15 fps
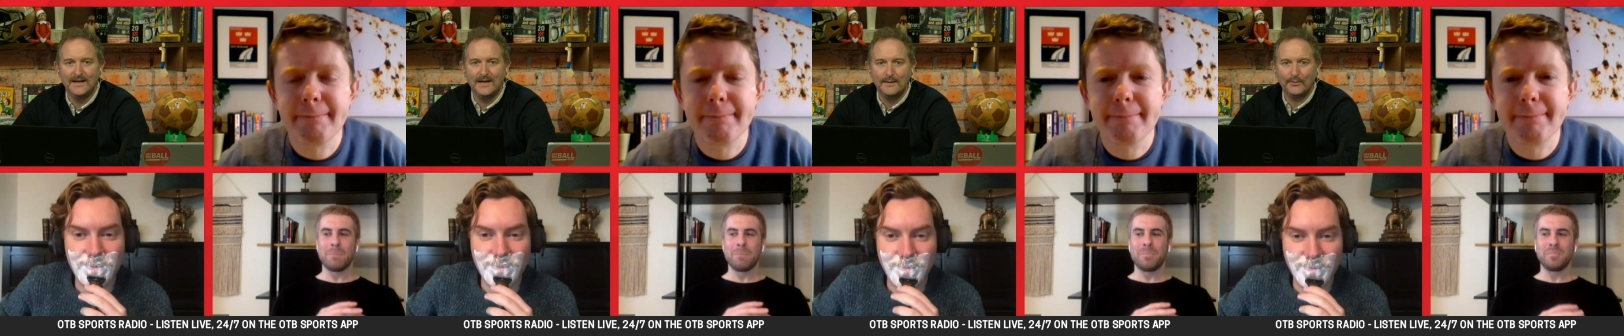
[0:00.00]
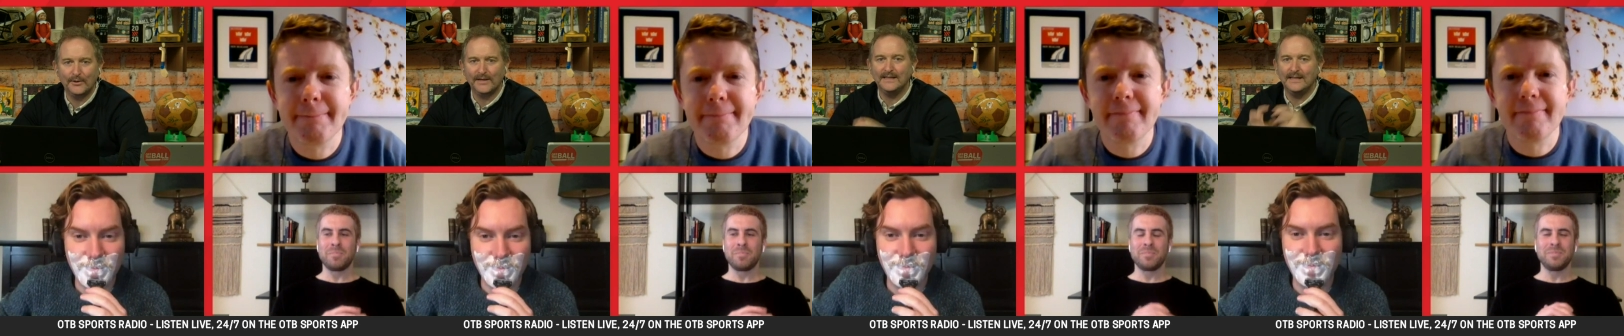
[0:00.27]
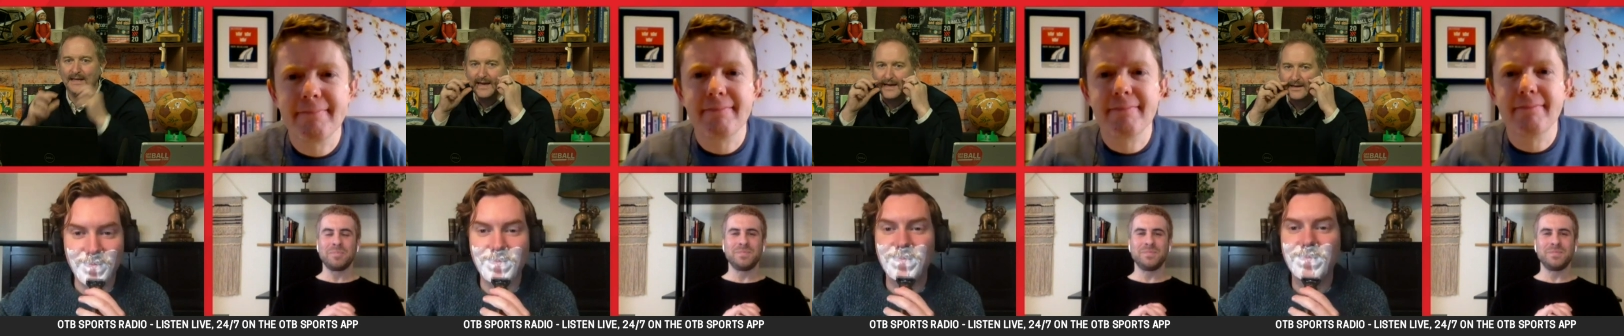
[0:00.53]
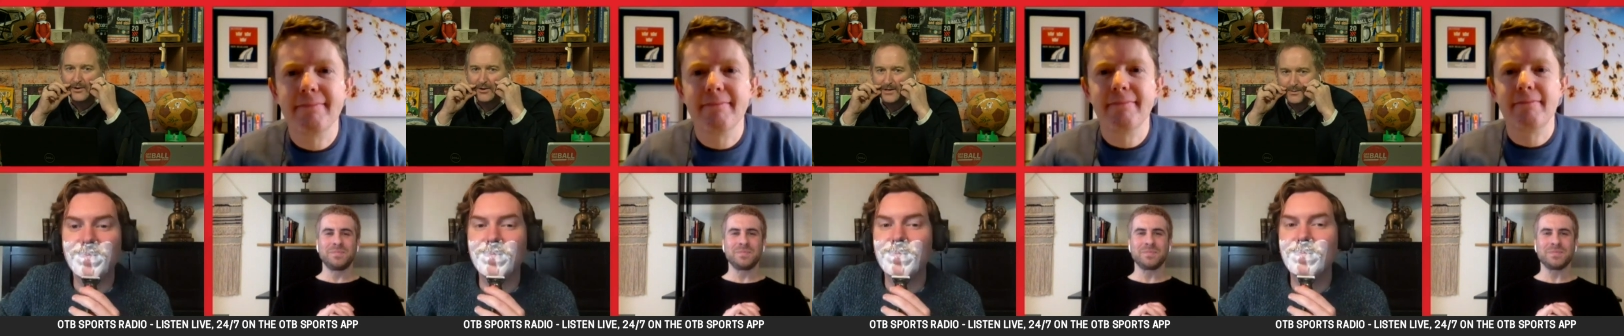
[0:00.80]
Speaker 1: but in the
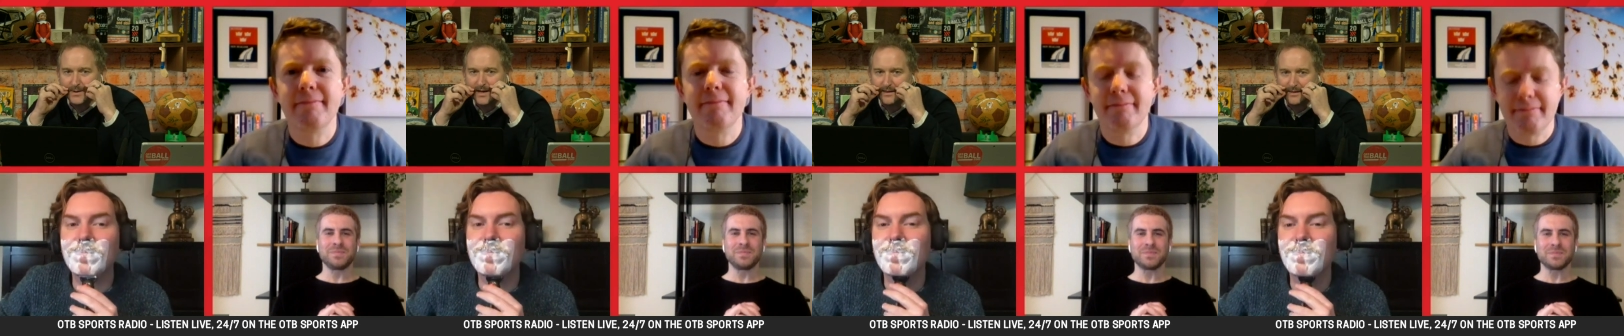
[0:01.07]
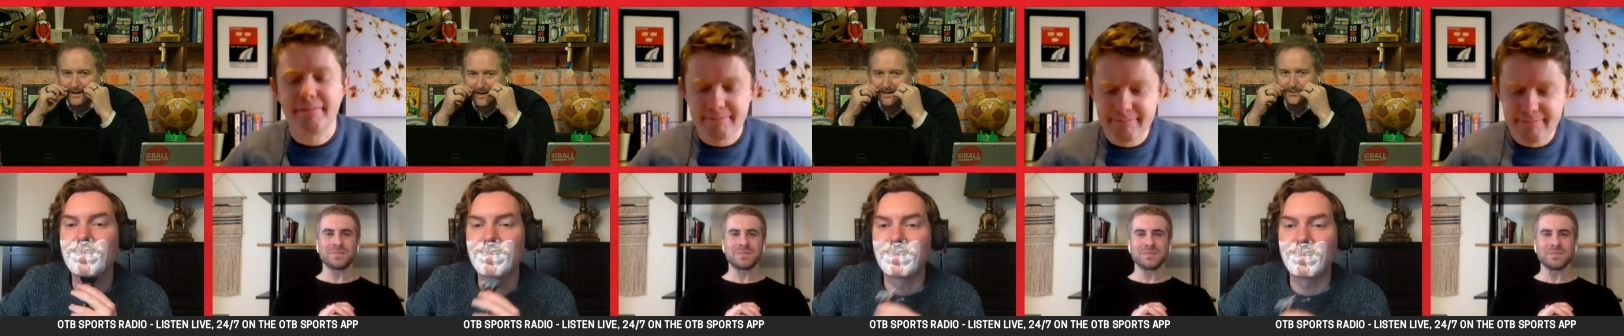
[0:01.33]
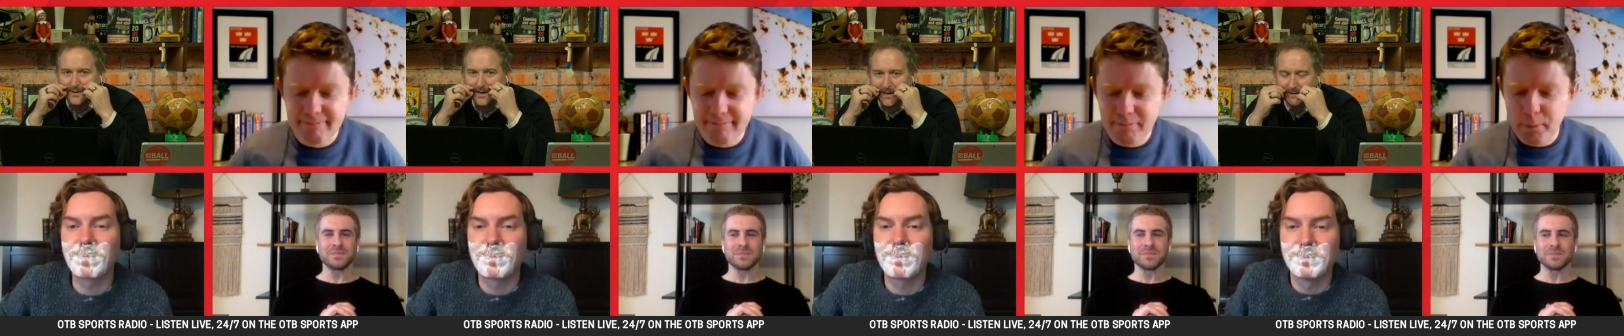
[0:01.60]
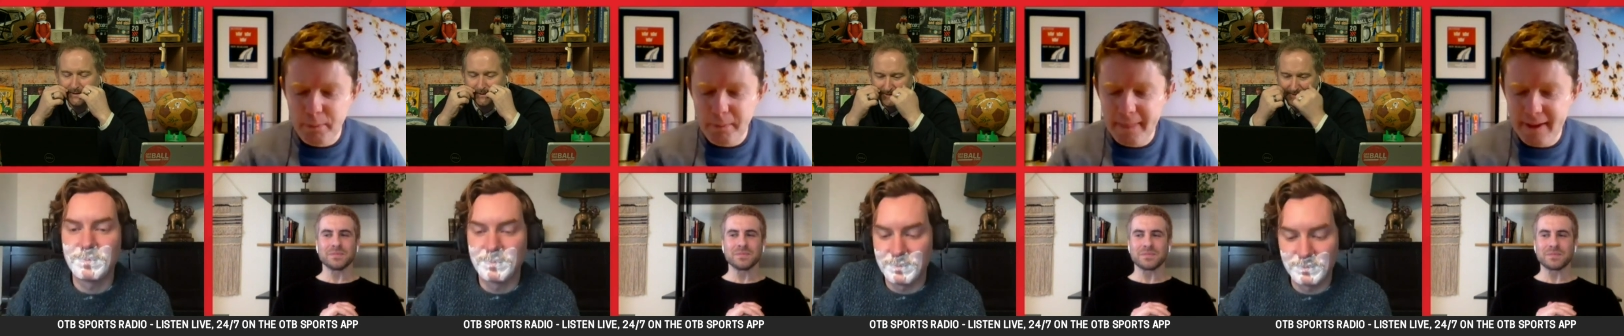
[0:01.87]
end, all's well that ends well.
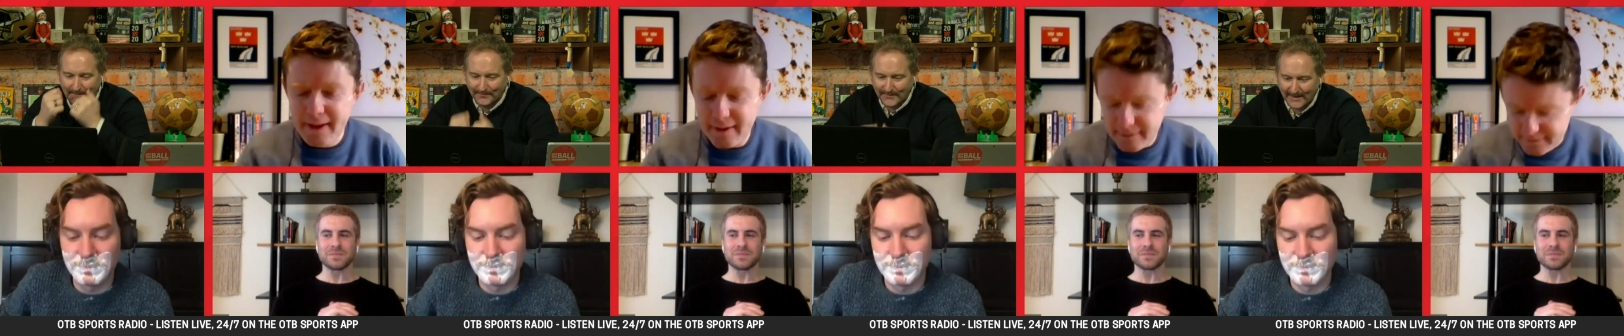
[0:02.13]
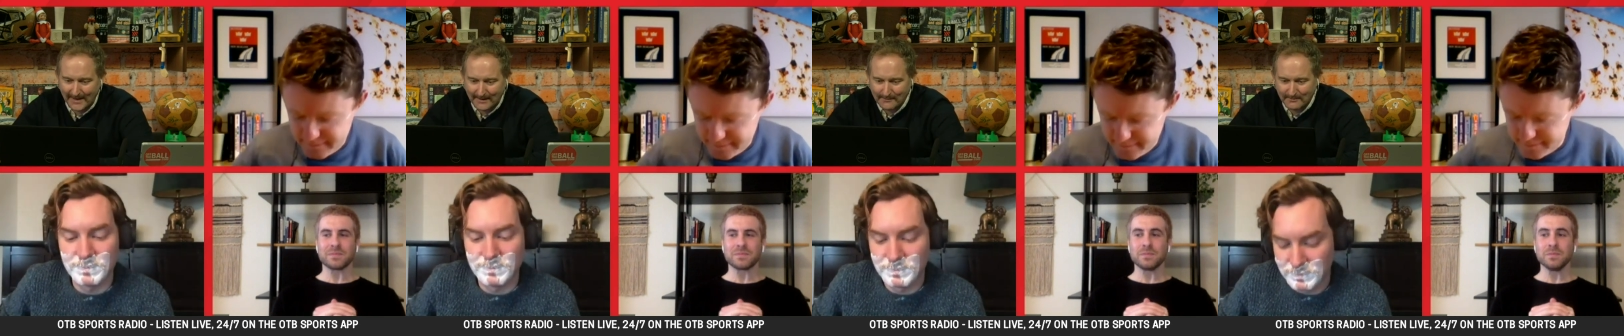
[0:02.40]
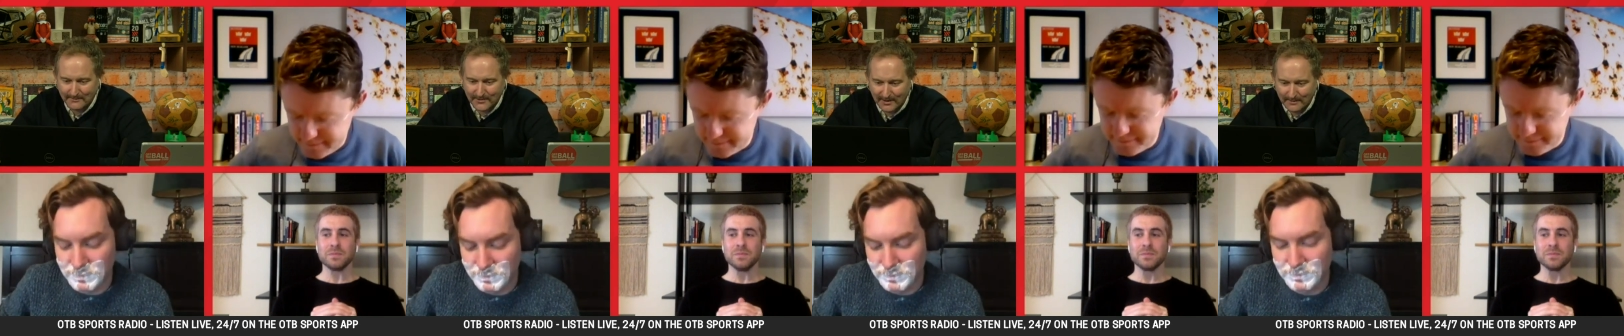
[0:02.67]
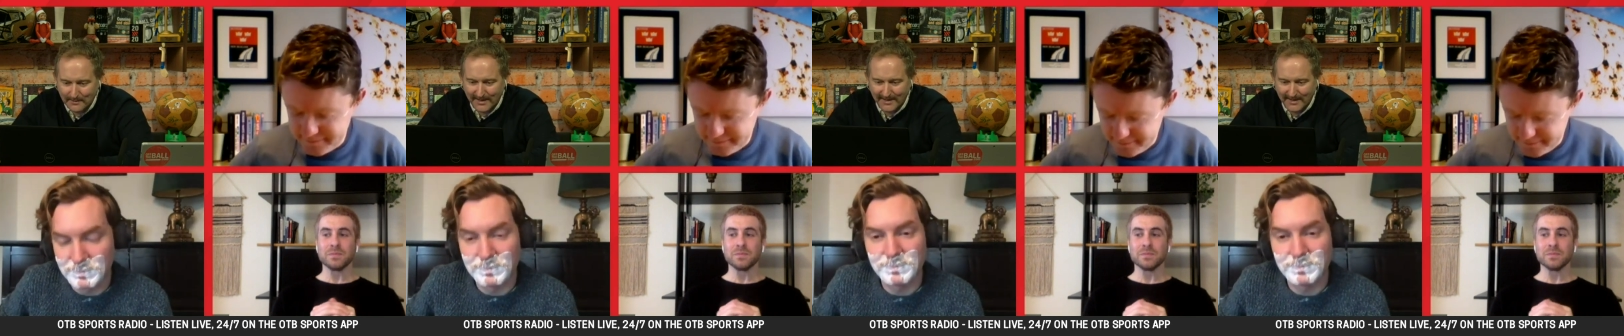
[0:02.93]
Um, I'm turning mine